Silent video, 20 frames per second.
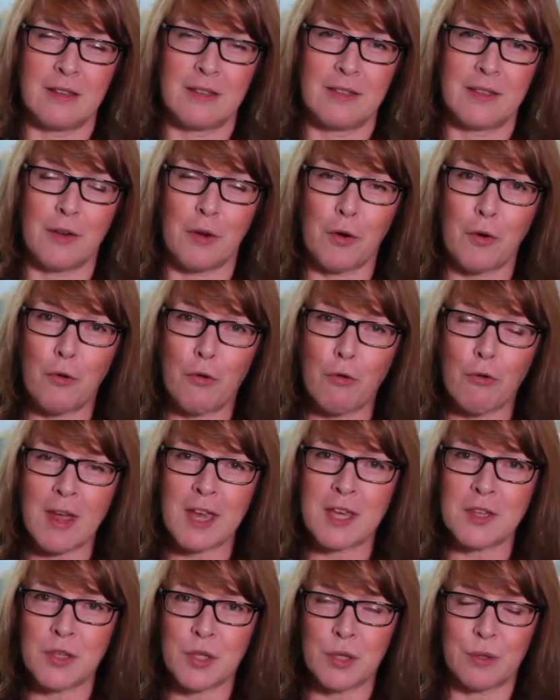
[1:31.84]
They're a
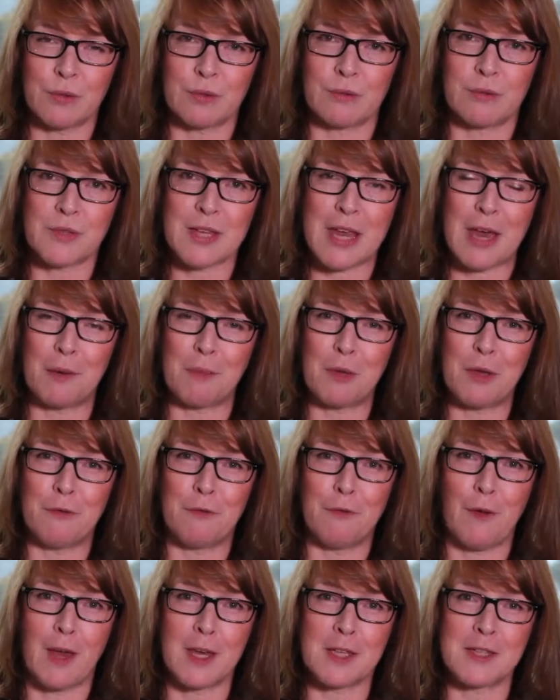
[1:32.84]
great tool to help you
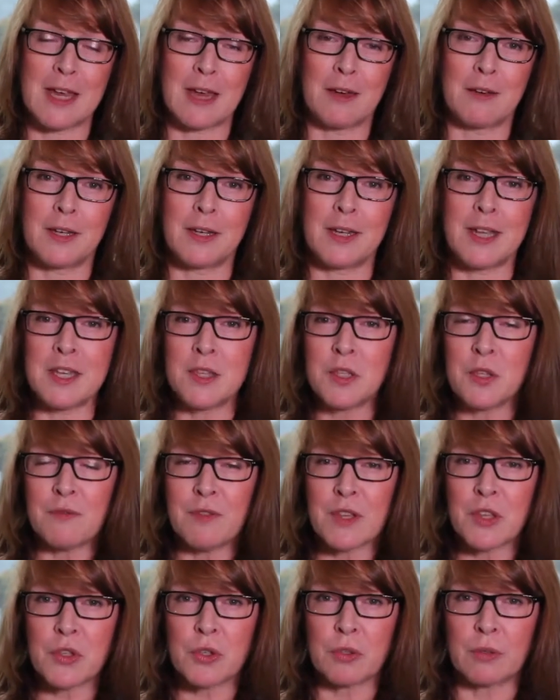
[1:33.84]
find out at an
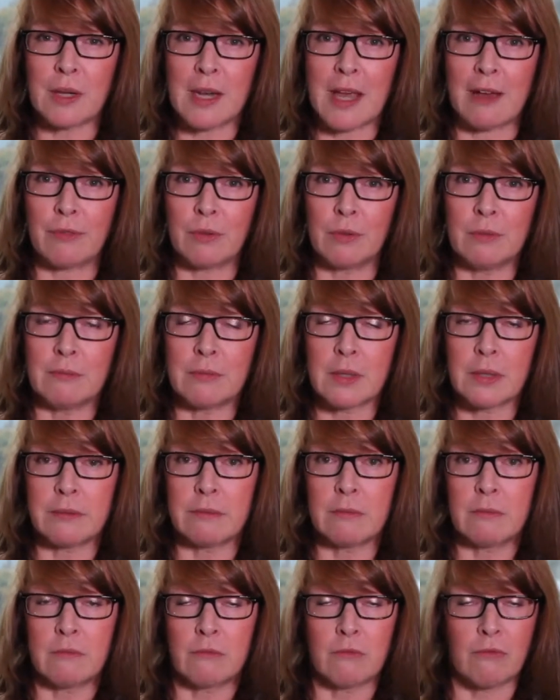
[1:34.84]
individual level,
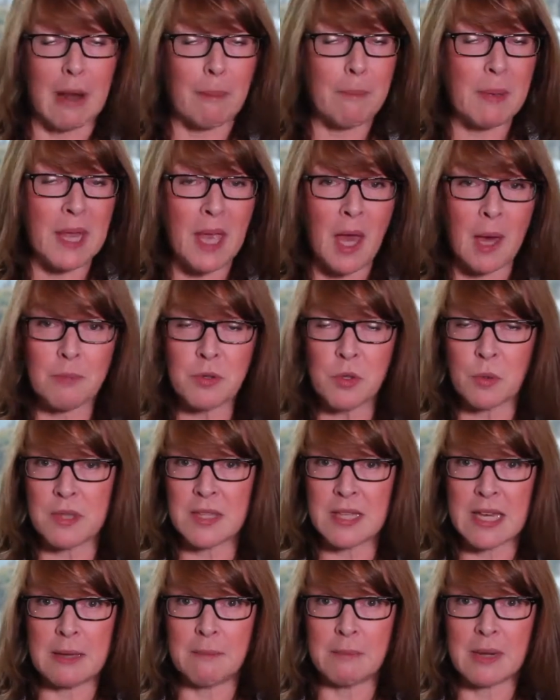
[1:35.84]
ramping it up to a
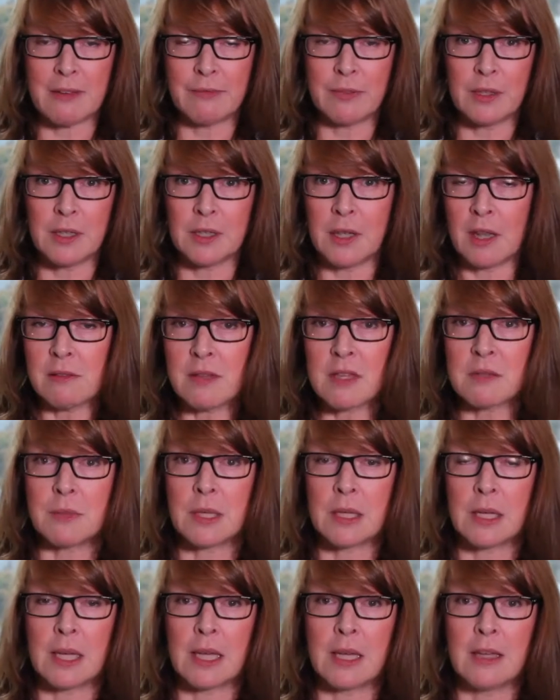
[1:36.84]
team level and
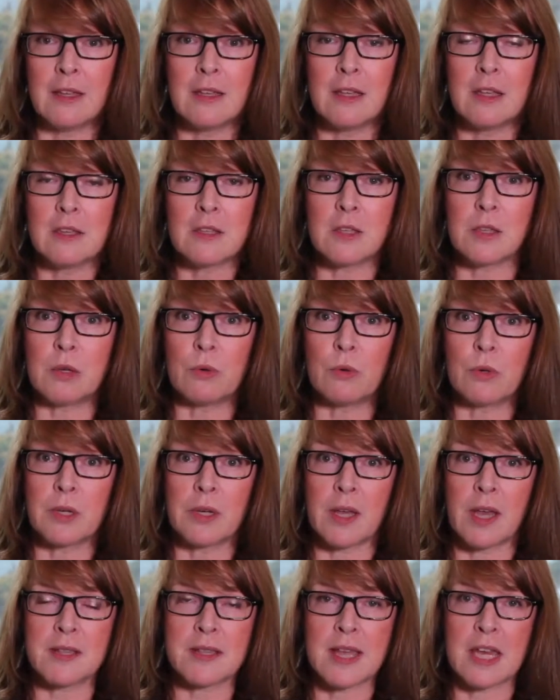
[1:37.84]
ultimately to the
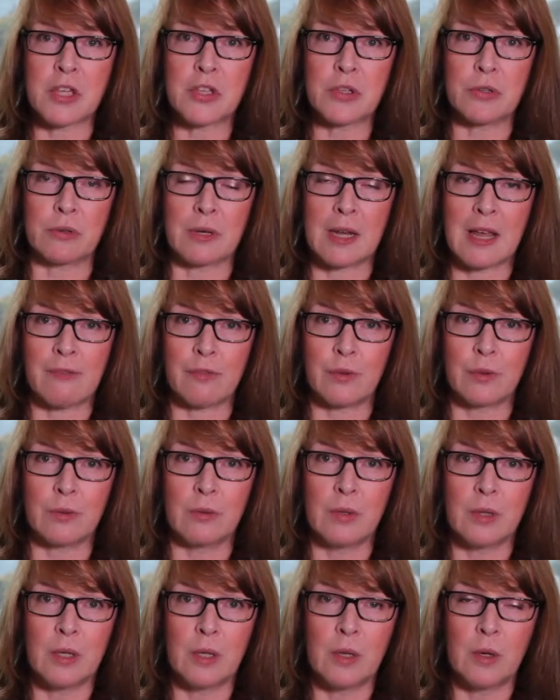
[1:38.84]
organisational
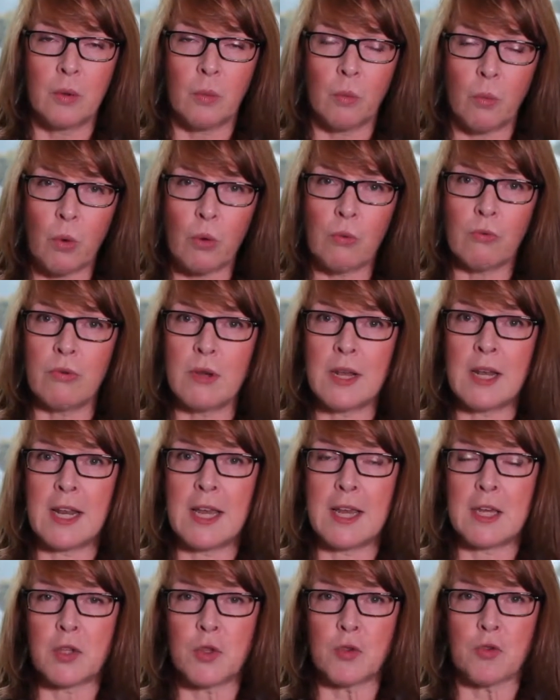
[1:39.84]
level, what
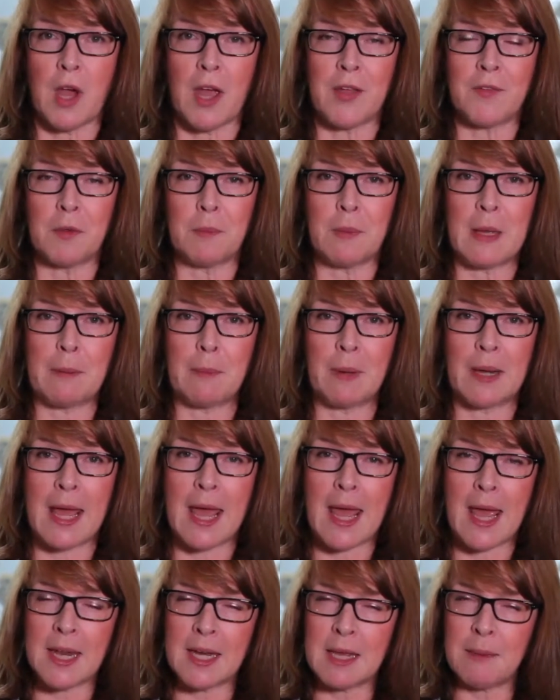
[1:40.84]
really is driving people
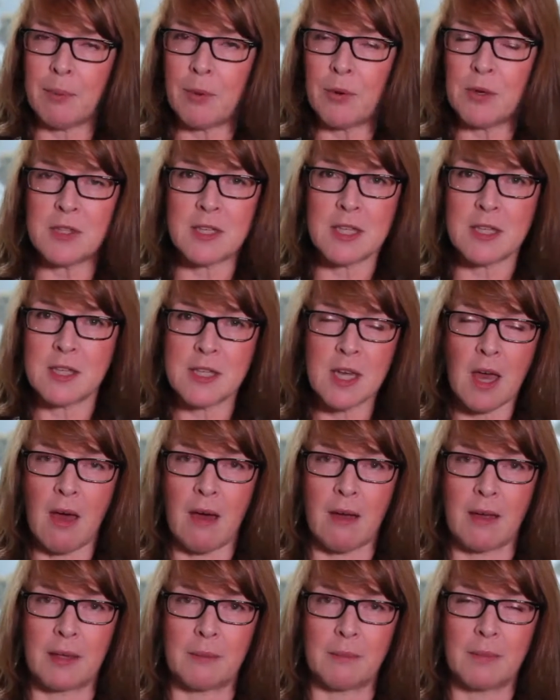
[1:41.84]
at any point in
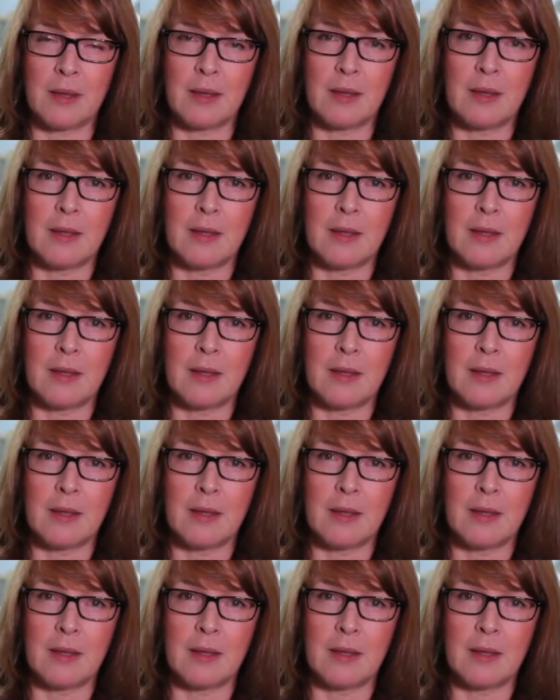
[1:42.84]
time